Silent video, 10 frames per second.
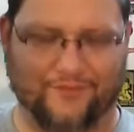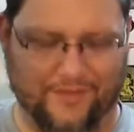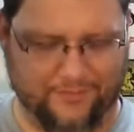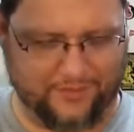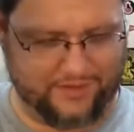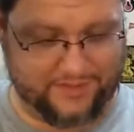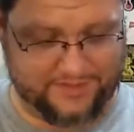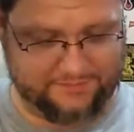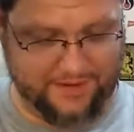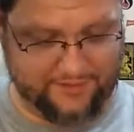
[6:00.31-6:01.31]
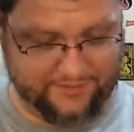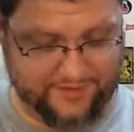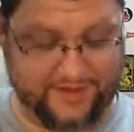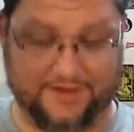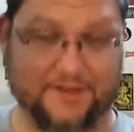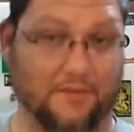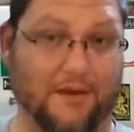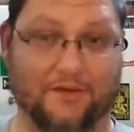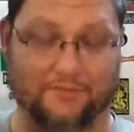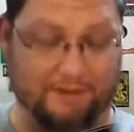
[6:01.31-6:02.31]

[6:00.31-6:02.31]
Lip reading: Vampirella is modern. And it's all modern.